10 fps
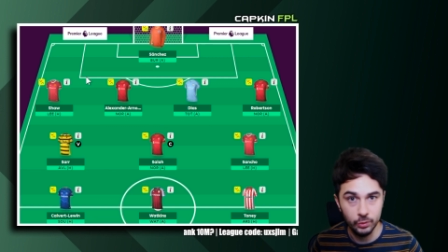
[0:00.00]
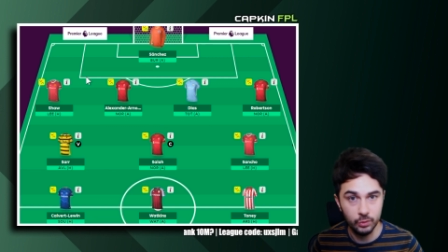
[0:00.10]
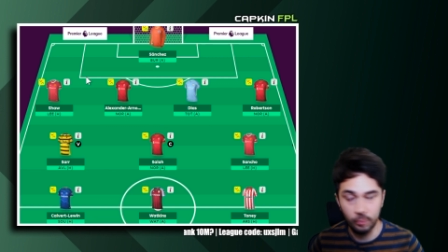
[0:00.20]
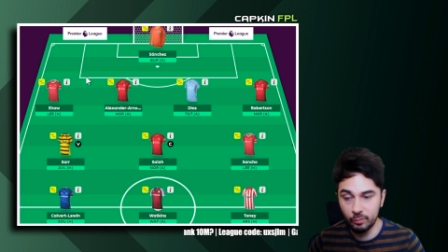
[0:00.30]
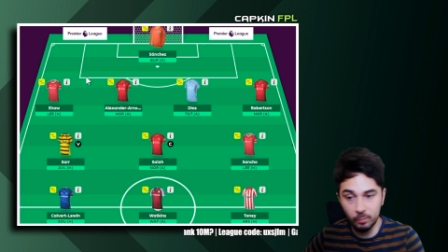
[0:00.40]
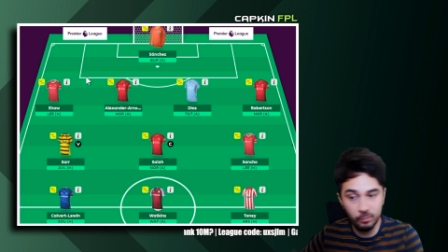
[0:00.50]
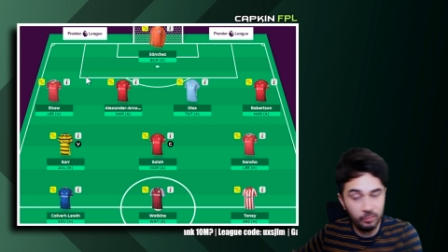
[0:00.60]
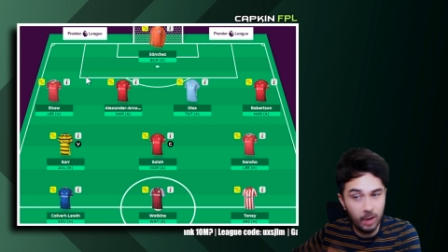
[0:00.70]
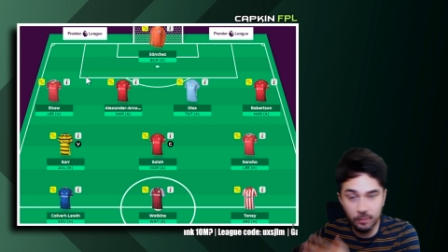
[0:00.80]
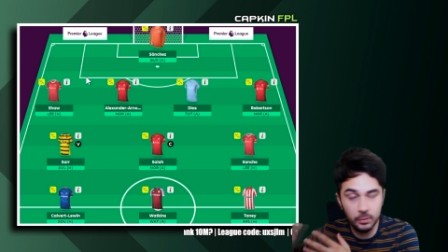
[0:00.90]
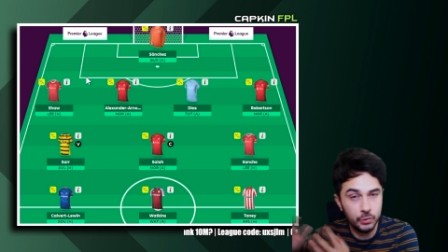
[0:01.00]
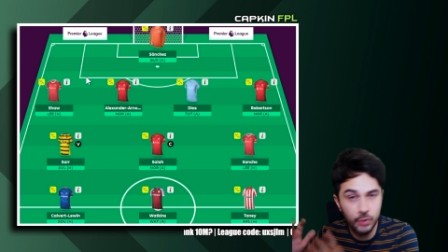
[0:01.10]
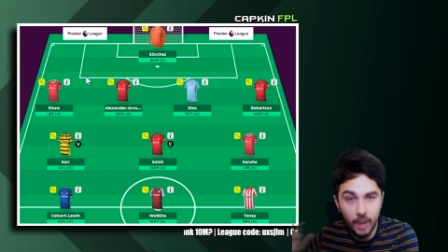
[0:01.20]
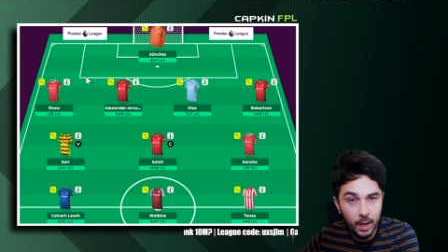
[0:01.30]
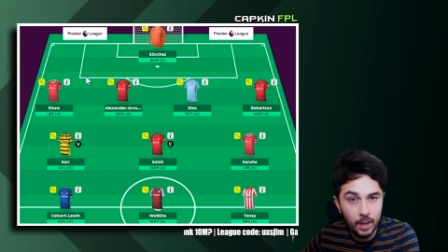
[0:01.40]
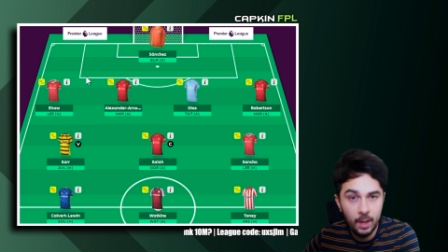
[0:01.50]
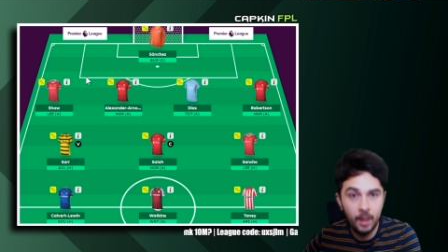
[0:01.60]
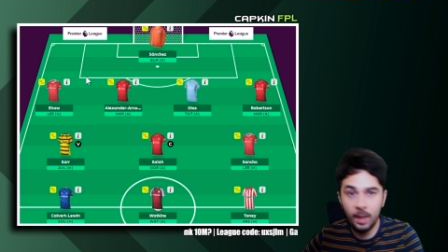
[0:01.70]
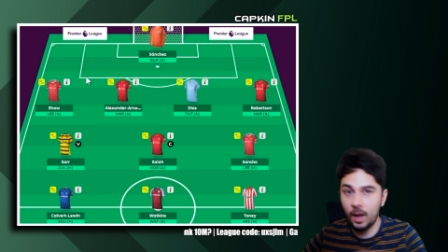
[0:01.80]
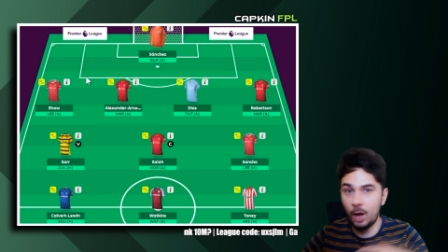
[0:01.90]
So from 500k,
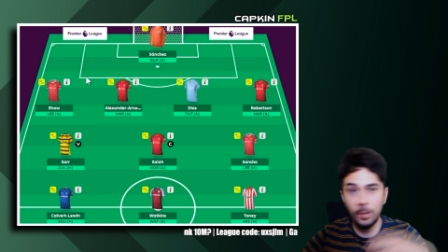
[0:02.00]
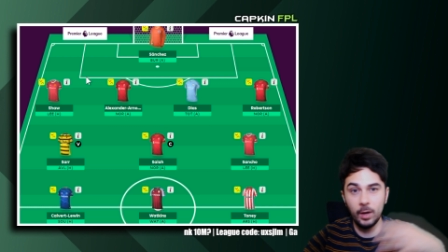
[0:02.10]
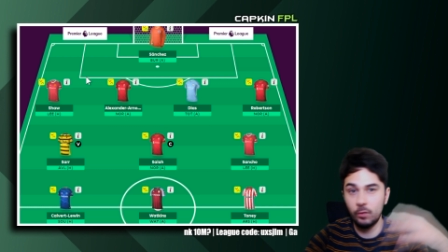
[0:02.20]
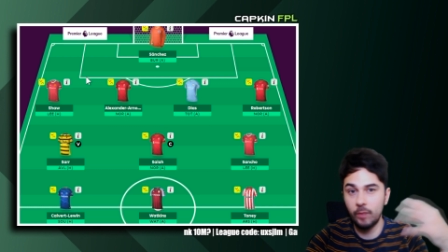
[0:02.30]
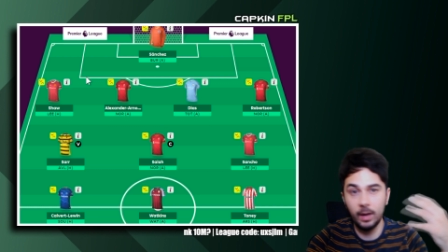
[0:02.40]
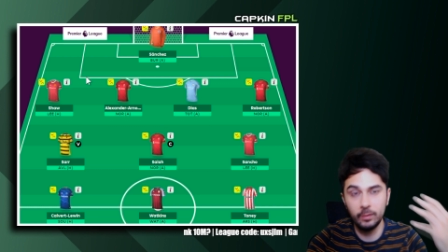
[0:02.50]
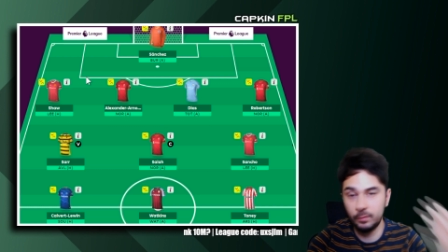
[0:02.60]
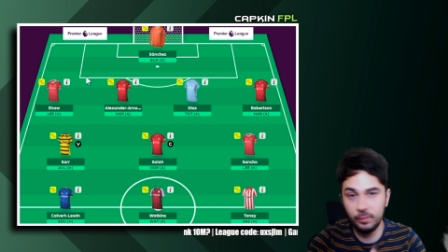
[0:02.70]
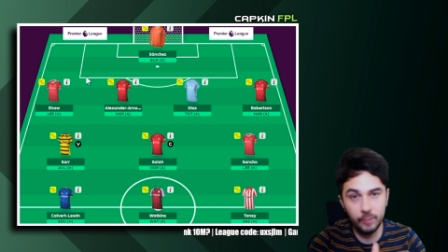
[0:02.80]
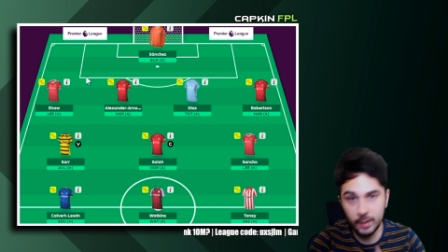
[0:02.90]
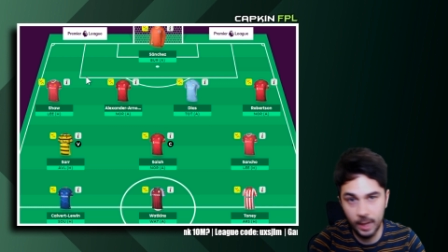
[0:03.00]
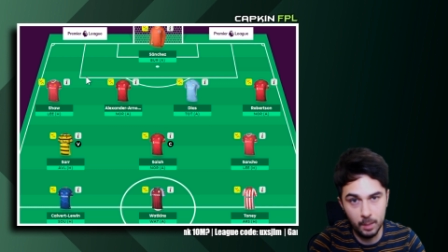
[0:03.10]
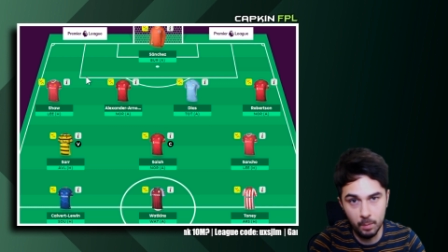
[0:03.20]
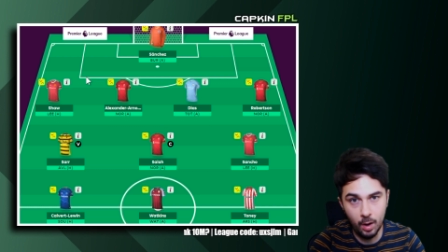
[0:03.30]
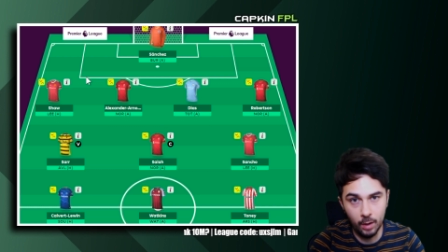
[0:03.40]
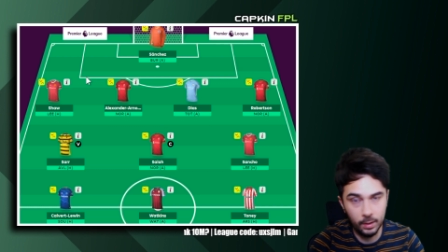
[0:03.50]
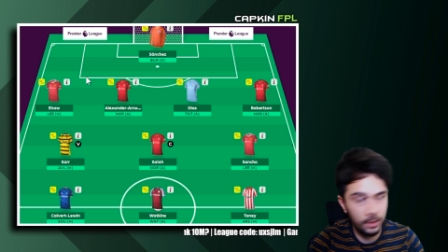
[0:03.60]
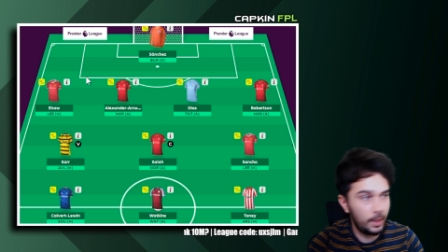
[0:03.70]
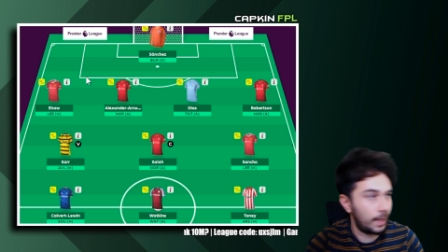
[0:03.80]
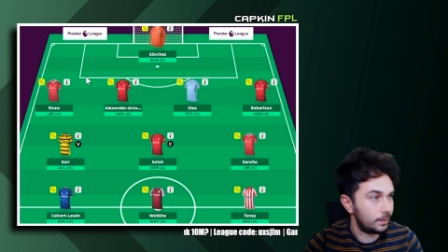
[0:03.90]
I went around the 50k mark
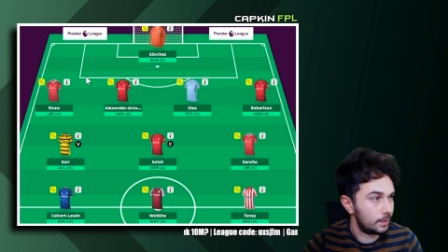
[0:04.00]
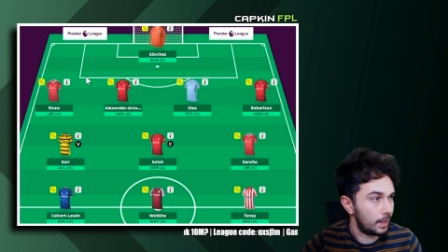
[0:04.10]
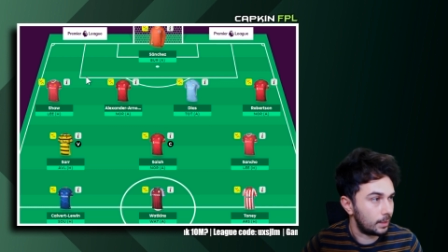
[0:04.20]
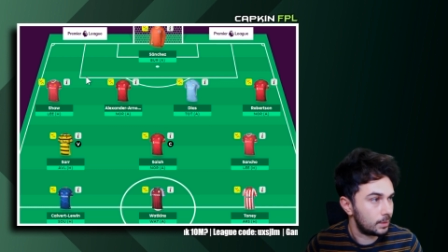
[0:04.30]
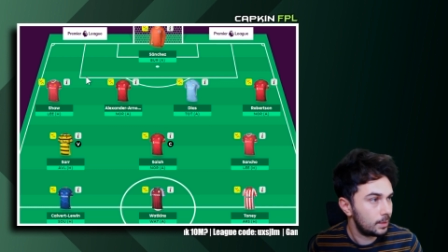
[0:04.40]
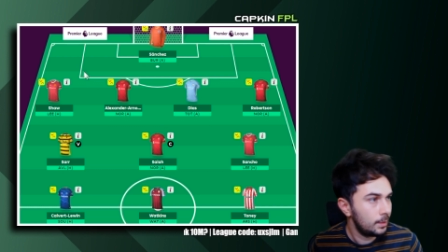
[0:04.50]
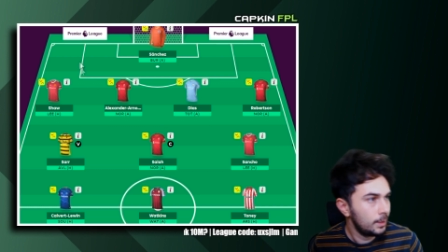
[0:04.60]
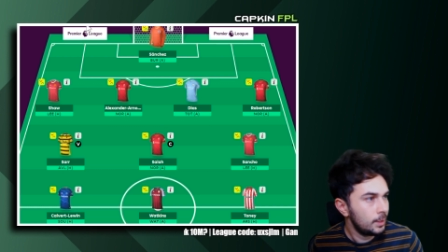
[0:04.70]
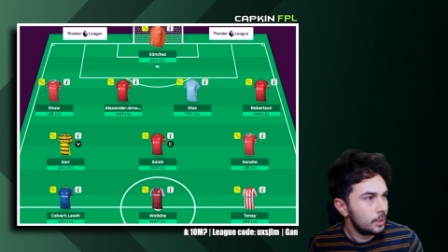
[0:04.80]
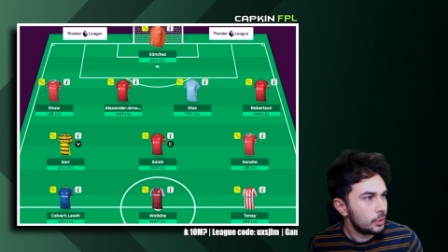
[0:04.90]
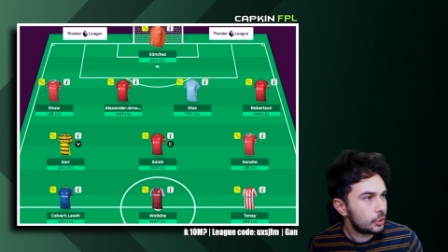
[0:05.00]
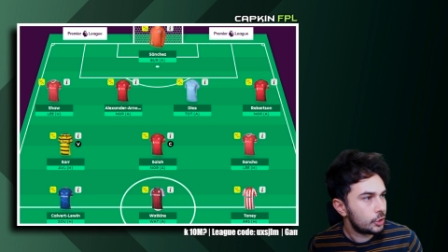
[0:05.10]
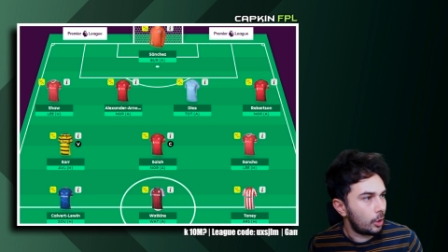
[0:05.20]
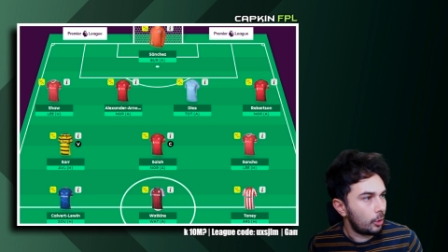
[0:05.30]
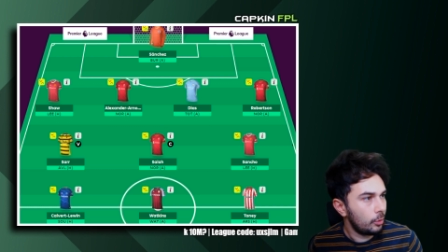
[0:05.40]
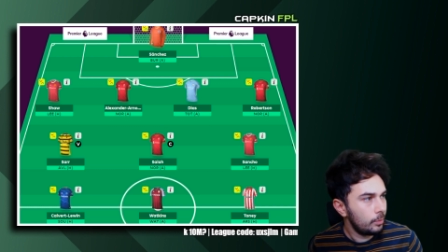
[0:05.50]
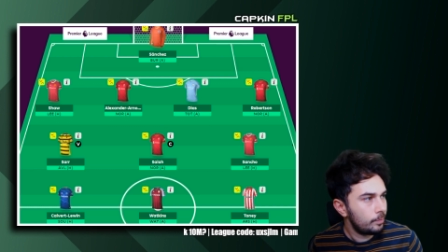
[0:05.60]
at the end. So